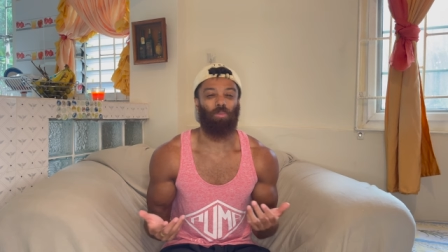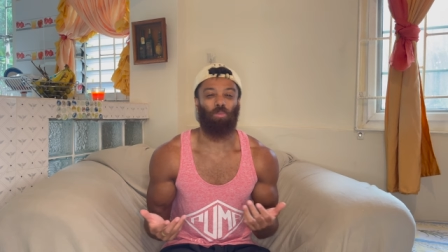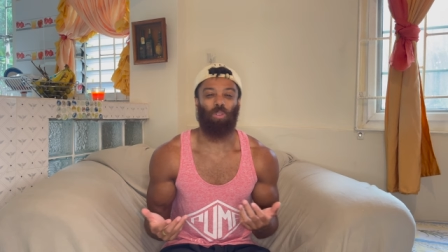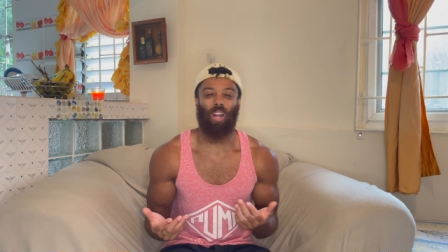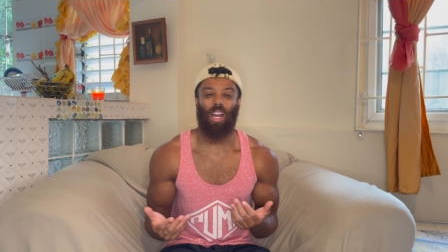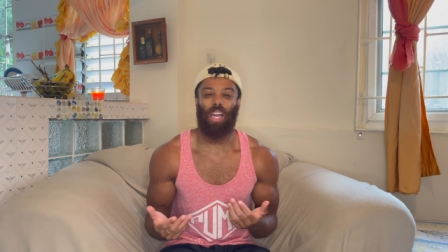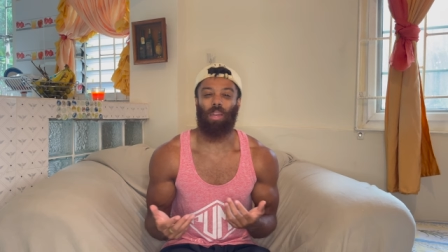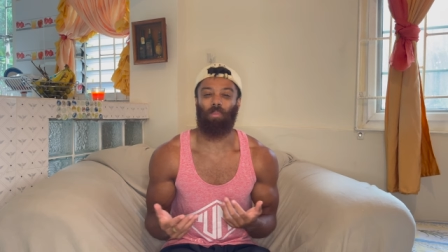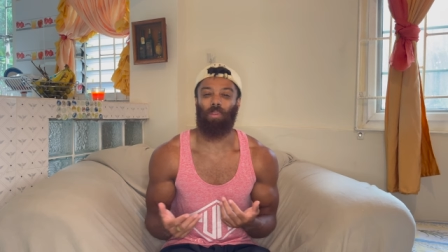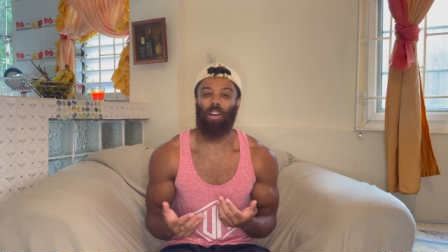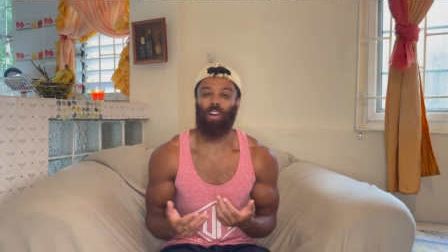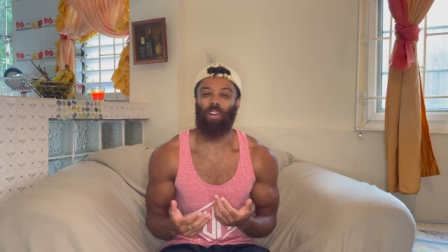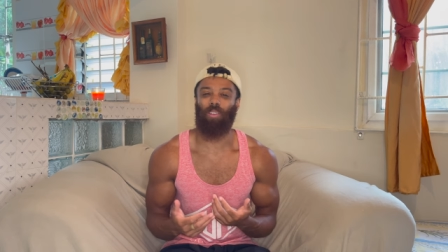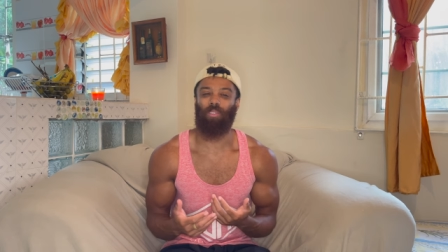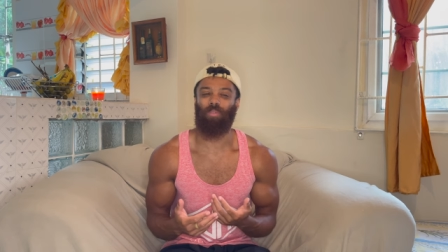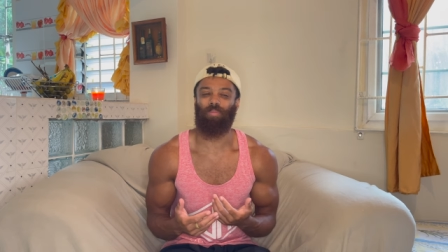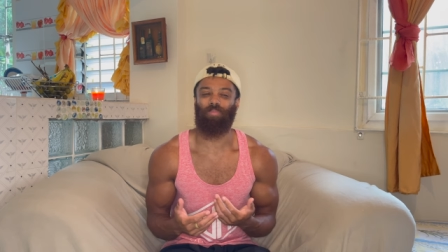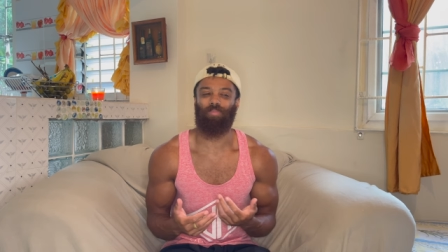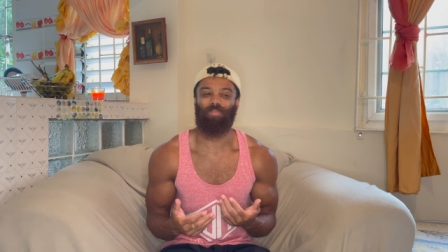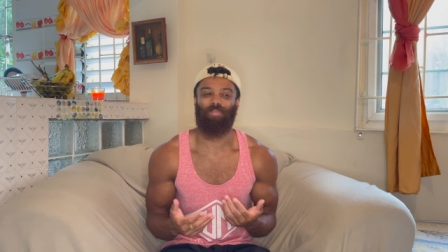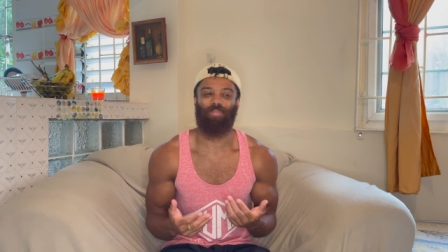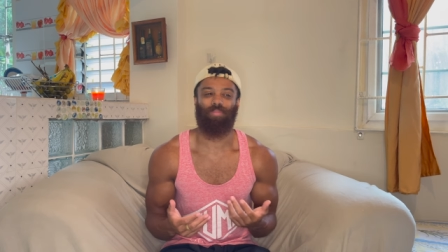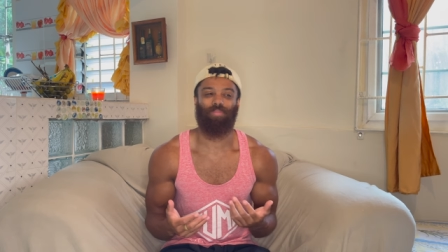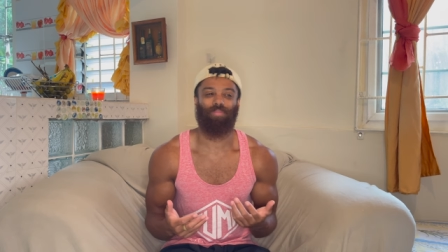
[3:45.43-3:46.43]
probably about
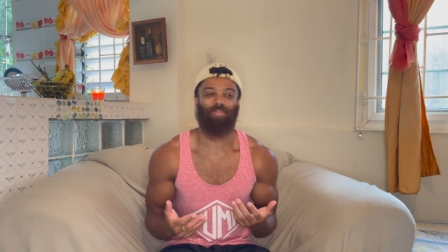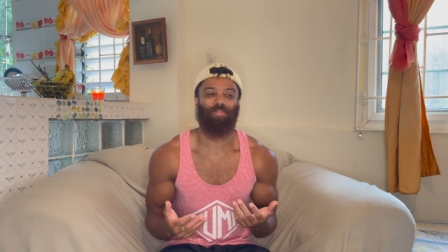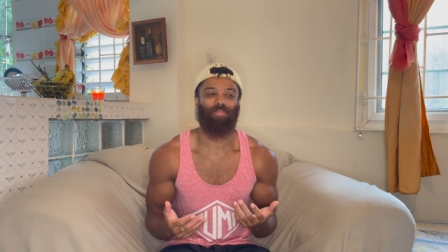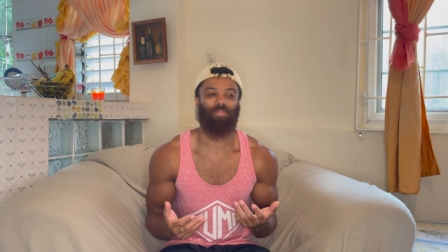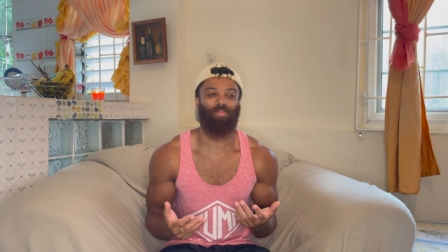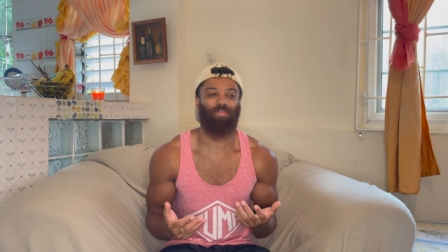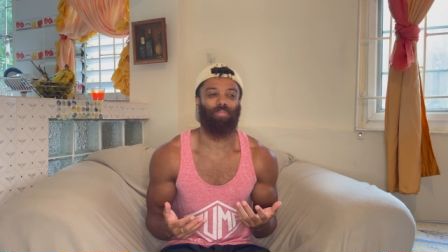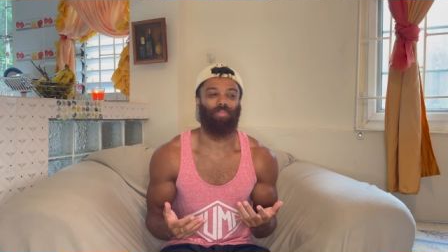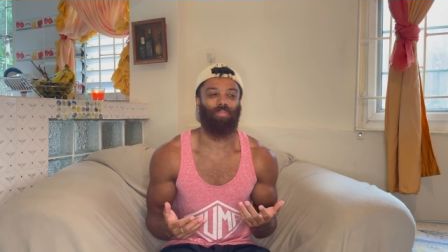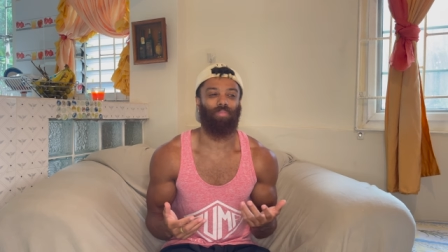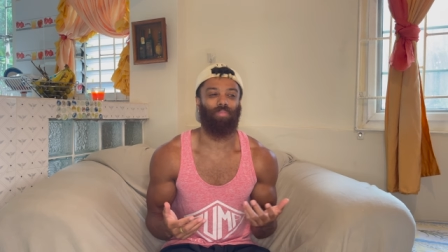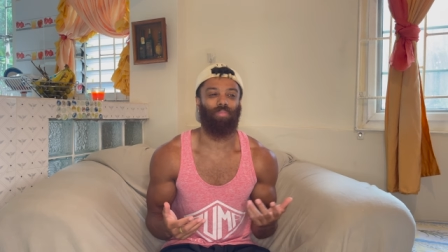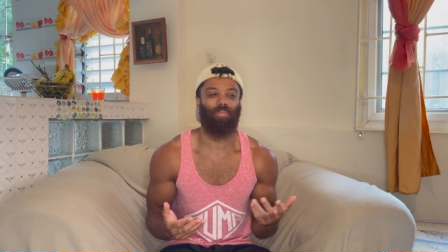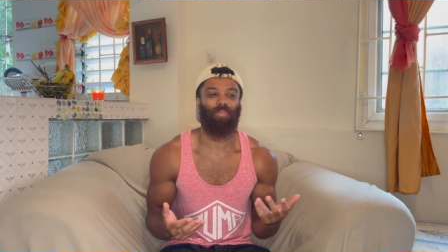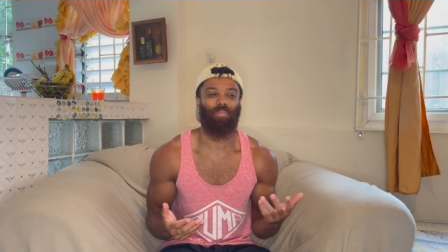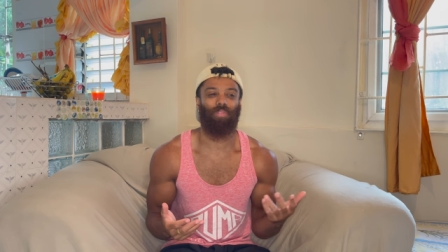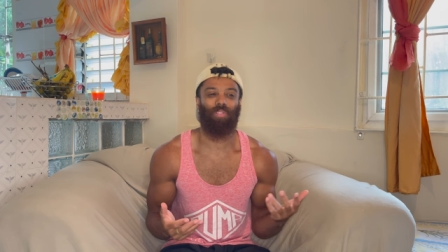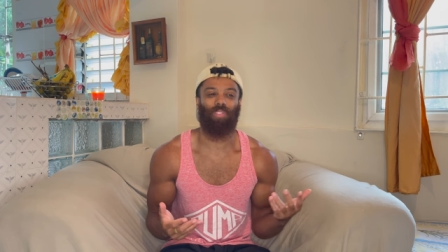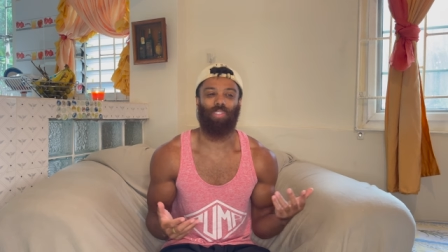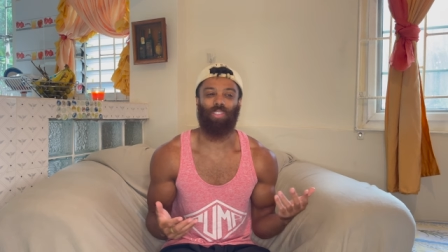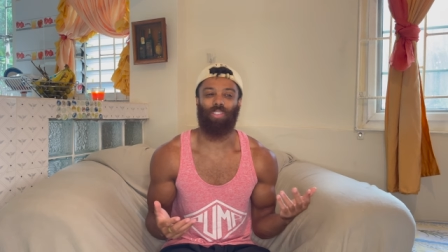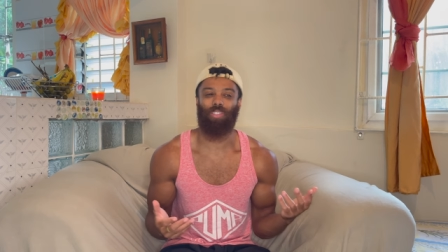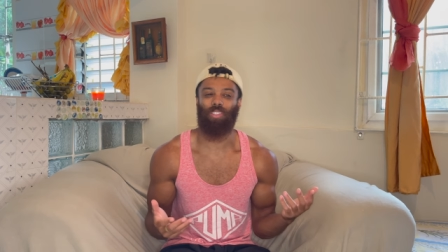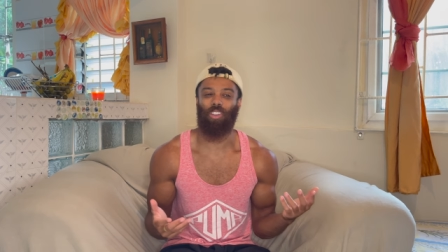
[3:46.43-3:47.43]

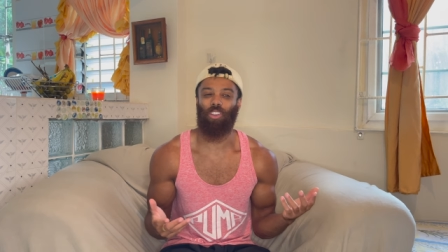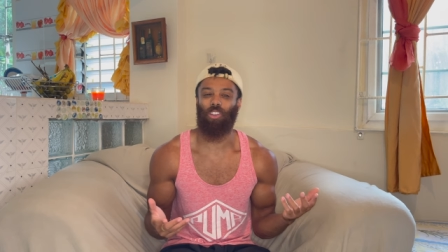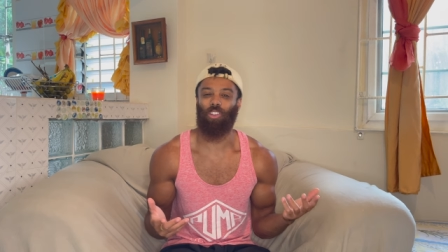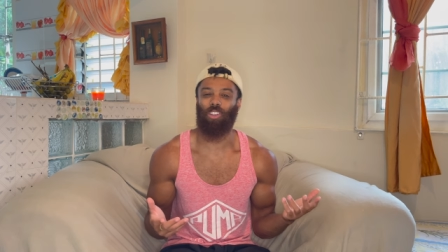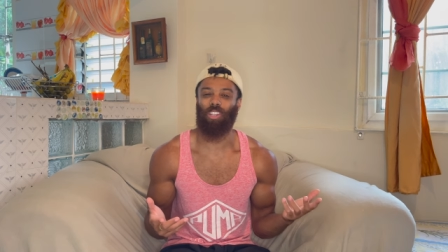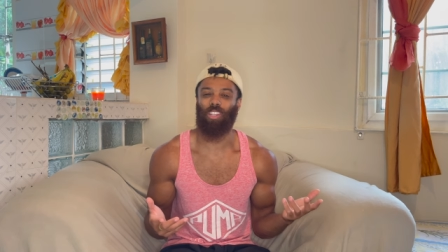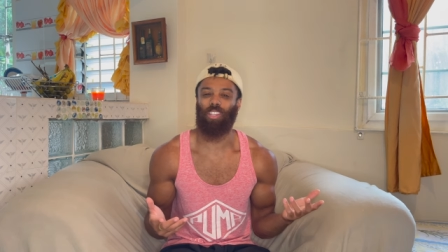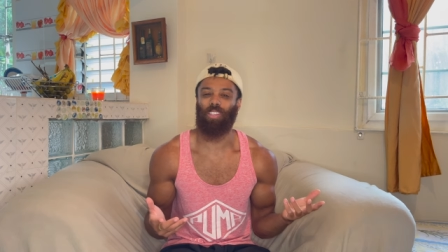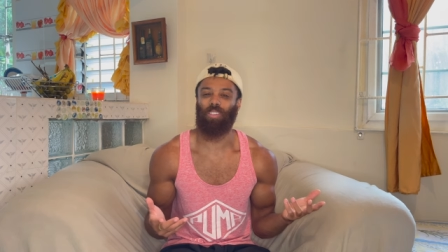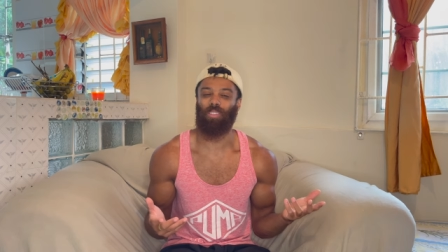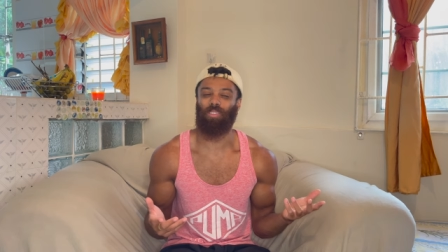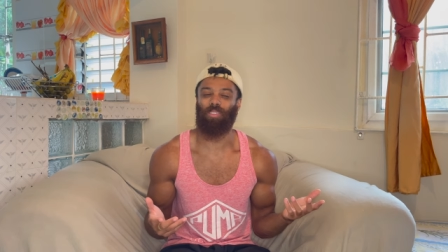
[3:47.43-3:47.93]
thirty to